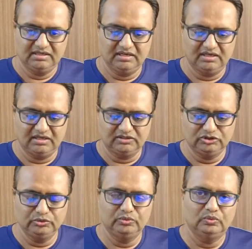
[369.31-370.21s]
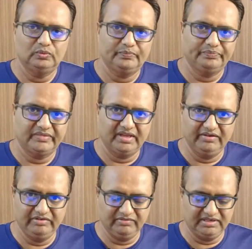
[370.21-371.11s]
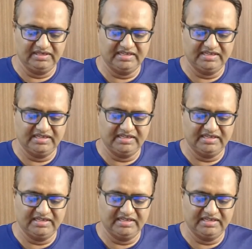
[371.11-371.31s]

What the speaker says: to everyone.